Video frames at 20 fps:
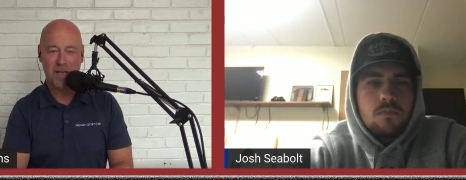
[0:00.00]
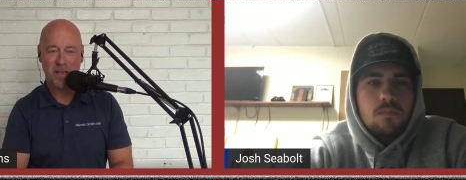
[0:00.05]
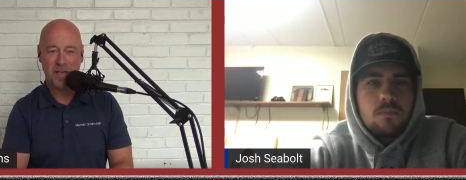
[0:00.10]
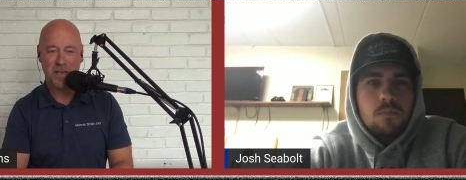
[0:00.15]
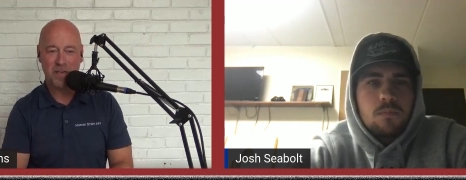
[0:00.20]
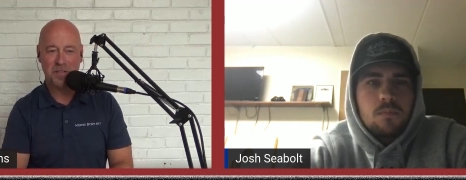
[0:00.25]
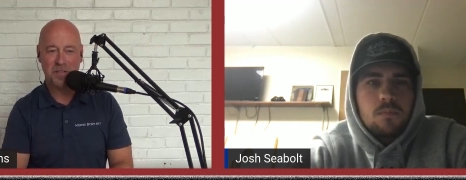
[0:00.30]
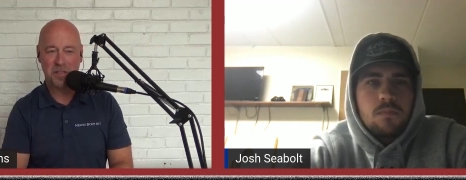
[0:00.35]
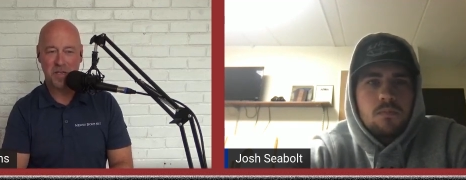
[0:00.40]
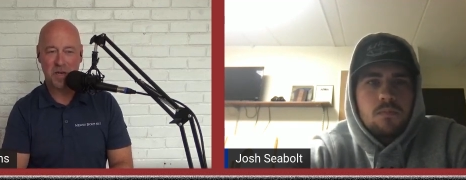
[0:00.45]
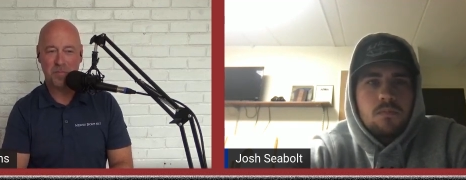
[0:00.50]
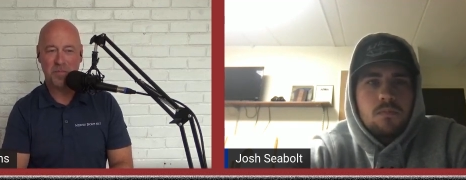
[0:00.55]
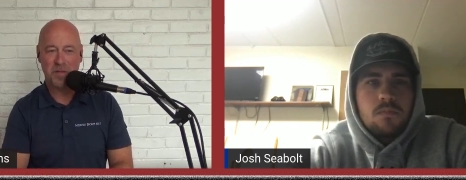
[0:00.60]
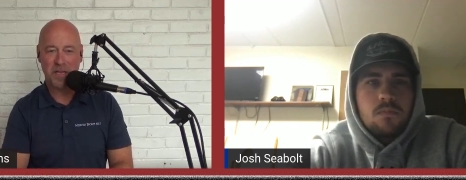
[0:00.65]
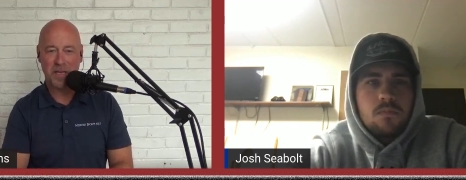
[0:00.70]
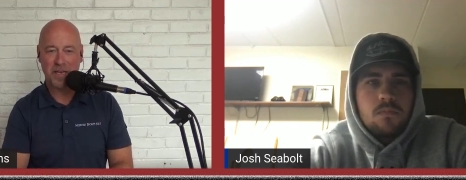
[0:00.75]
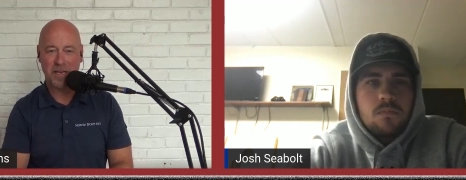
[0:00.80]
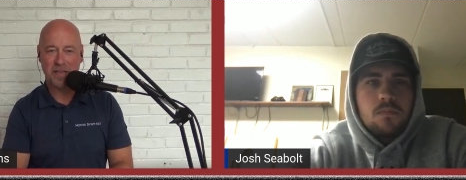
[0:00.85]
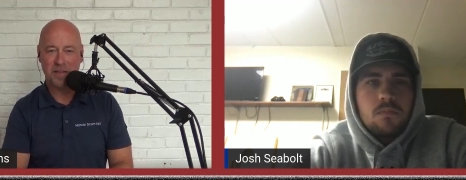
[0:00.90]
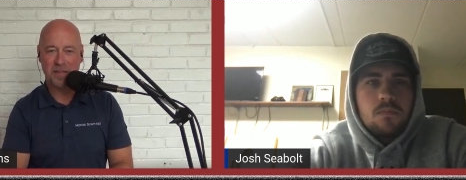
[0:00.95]
Speaker 1: is
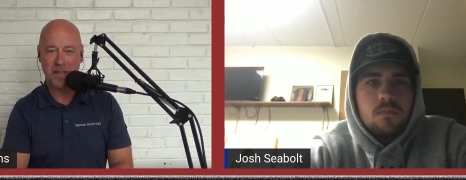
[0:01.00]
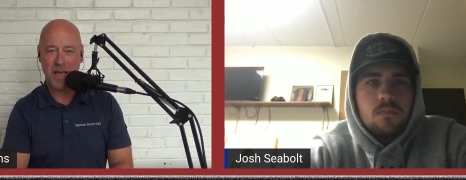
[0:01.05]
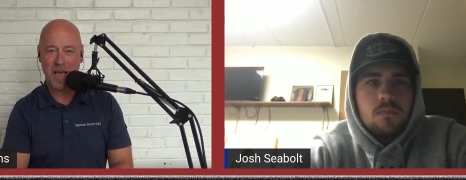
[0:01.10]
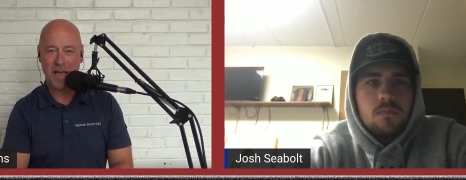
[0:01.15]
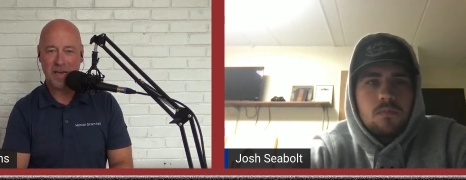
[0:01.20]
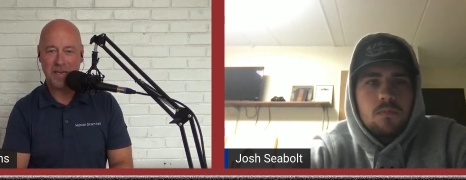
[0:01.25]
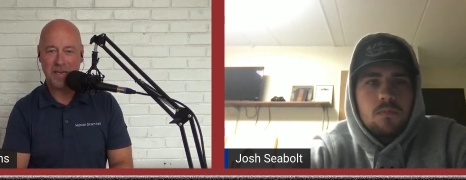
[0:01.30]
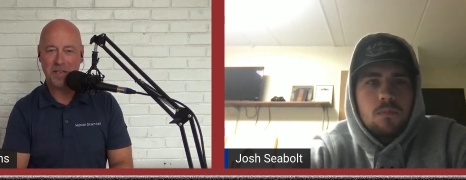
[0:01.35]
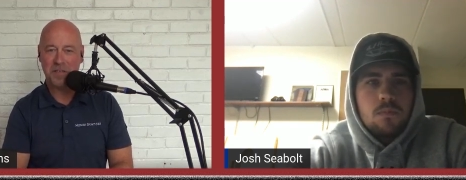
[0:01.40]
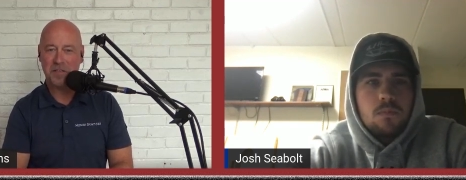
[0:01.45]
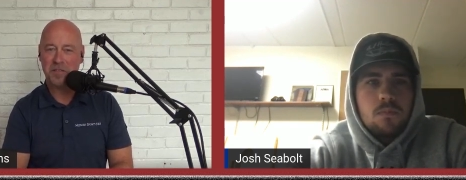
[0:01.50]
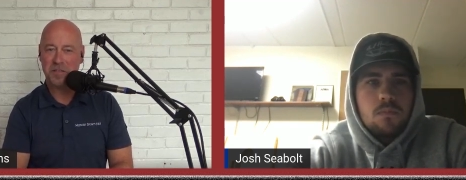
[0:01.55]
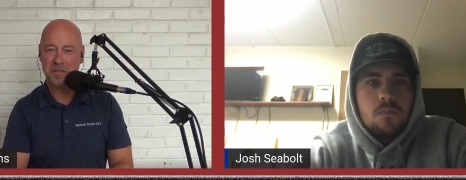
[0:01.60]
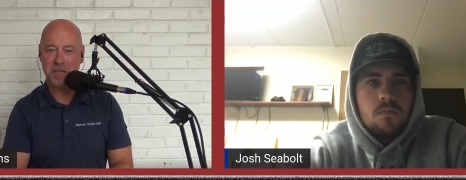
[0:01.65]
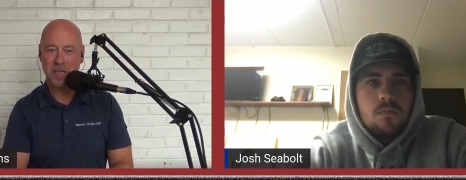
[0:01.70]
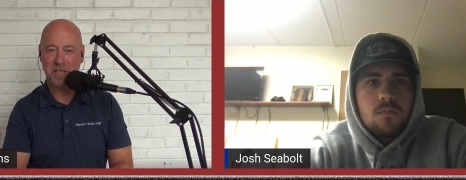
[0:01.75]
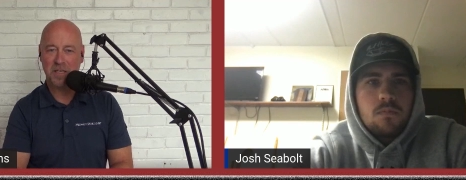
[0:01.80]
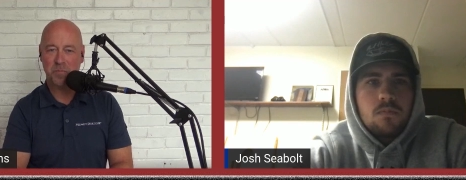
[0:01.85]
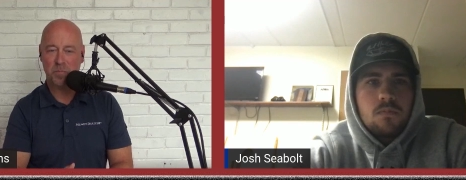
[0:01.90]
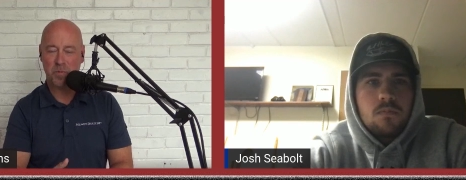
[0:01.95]
something that is
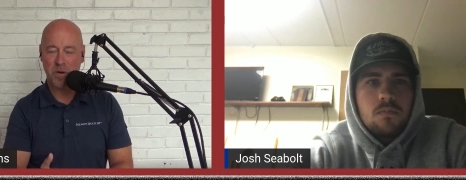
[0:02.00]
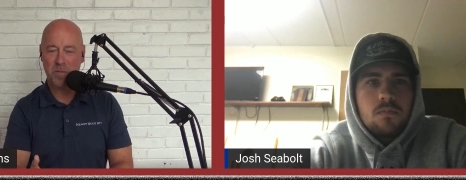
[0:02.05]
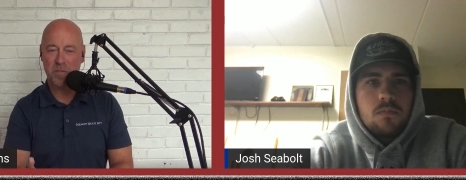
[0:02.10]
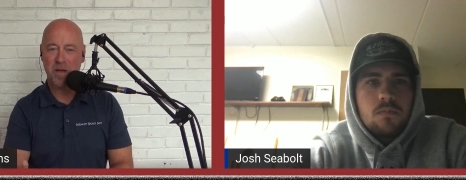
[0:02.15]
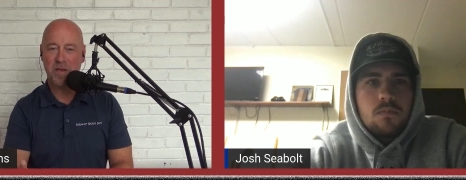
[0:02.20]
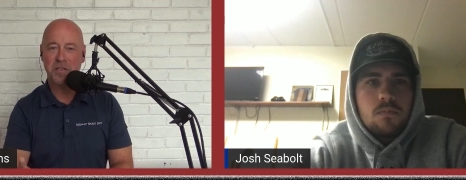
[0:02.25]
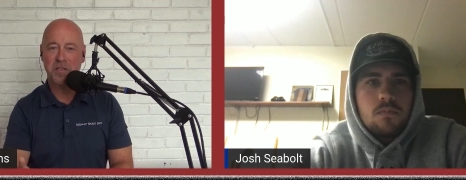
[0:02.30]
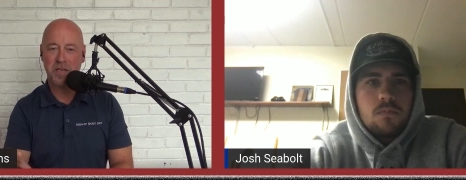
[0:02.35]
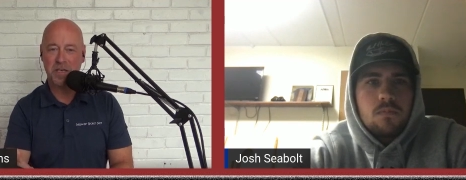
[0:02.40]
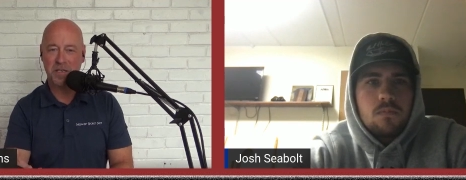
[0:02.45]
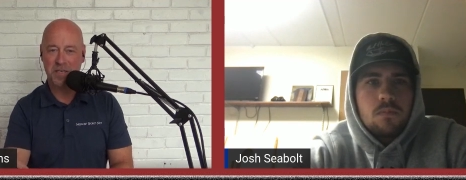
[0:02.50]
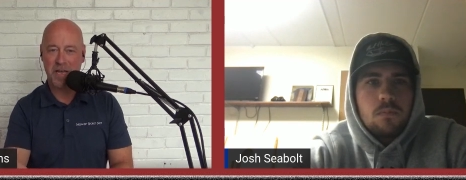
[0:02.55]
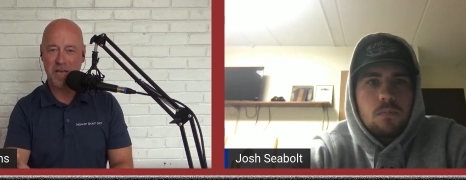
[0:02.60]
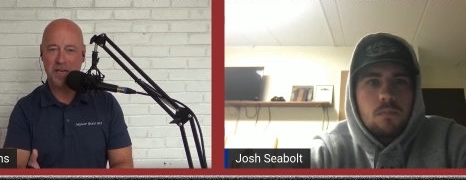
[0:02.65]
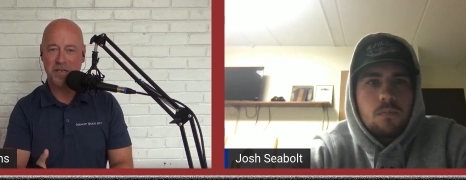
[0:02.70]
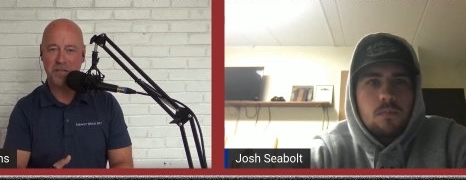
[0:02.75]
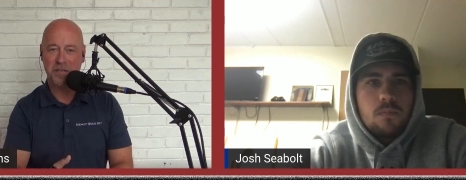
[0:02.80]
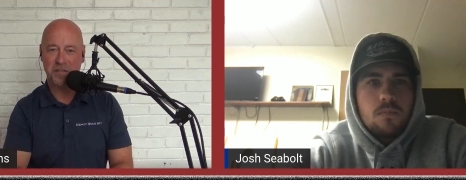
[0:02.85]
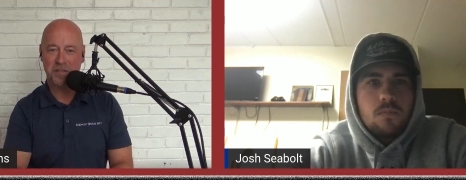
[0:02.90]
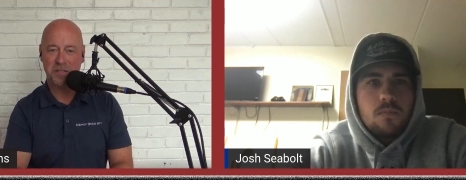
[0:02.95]
it's pretty much
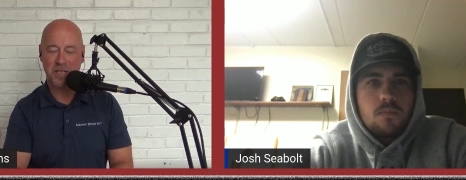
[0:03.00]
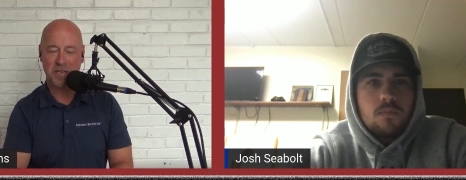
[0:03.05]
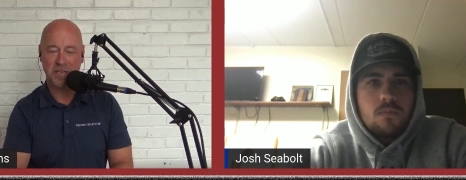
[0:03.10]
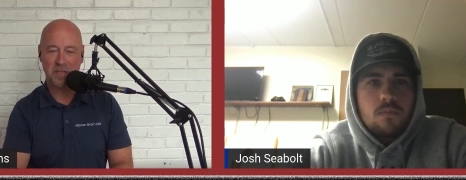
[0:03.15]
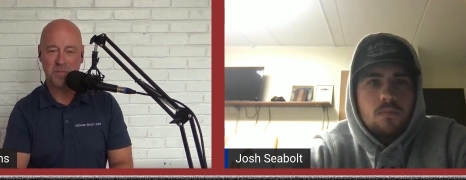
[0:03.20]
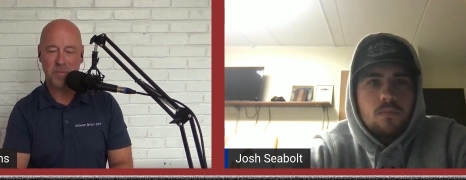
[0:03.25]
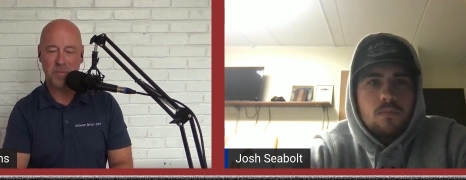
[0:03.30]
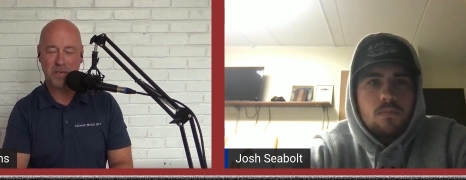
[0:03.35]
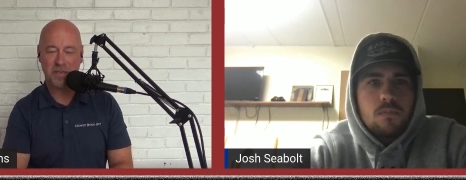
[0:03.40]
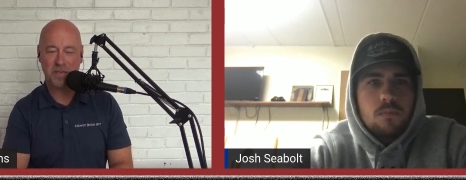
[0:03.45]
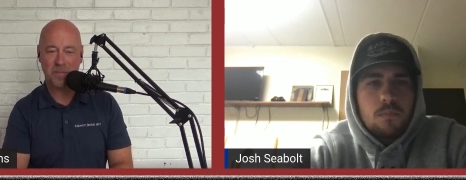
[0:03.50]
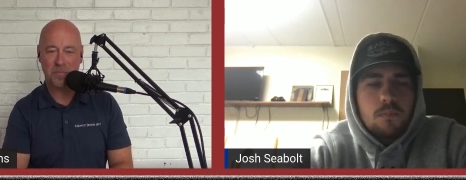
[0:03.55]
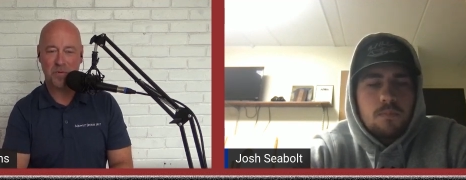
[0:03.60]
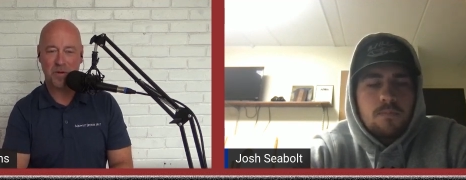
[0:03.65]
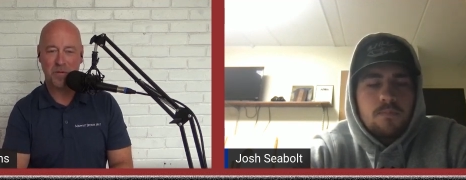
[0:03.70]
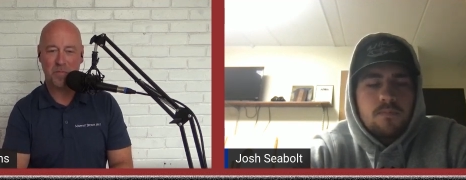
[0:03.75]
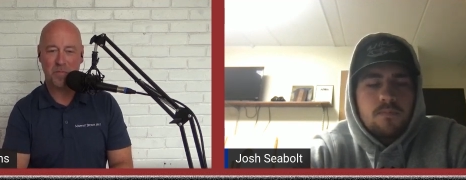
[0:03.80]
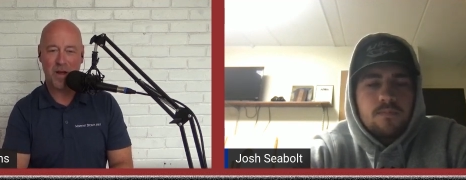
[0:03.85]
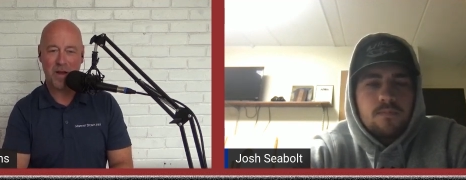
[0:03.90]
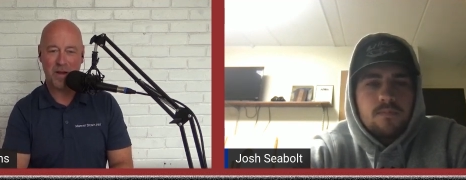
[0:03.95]
contagious that it's picked up
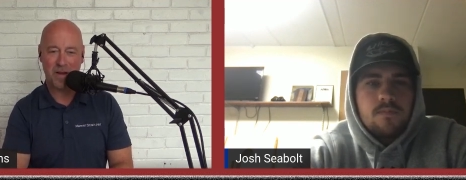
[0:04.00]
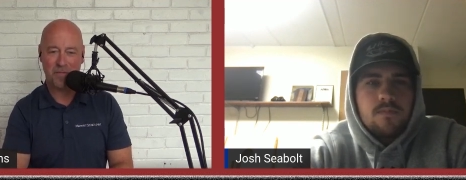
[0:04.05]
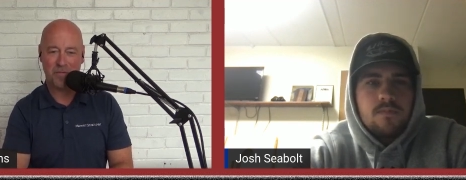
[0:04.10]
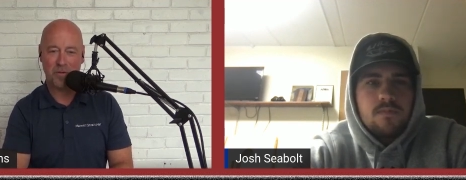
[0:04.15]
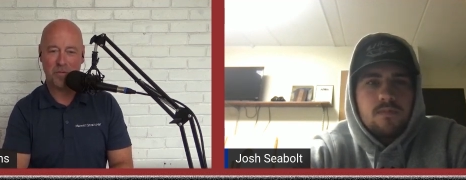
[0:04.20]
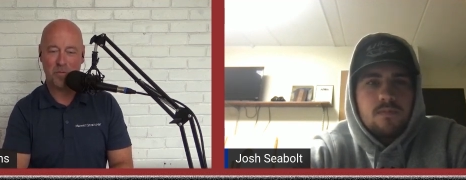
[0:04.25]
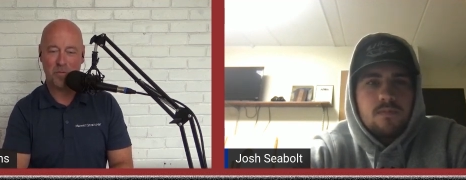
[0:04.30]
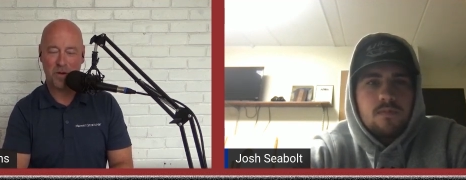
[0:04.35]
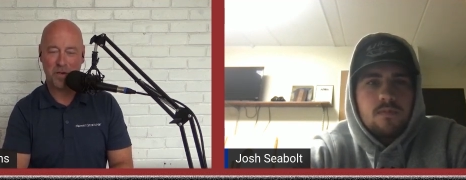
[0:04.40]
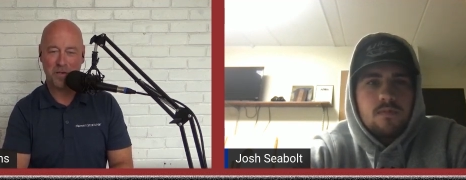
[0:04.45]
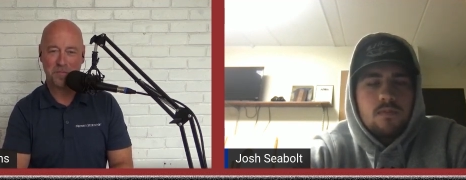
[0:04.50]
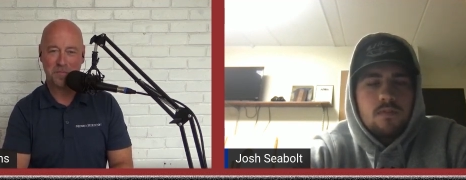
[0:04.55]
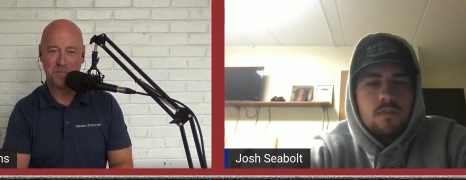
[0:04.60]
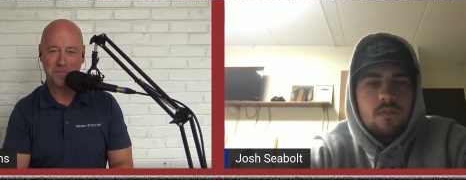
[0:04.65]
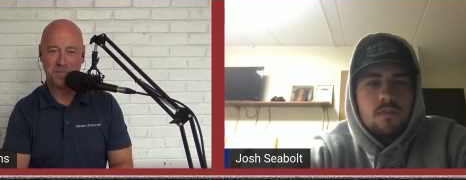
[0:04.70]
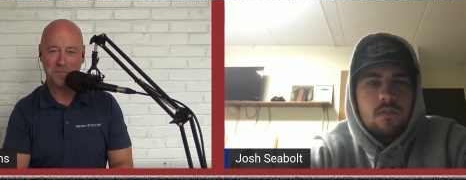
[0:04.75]
on by everyone.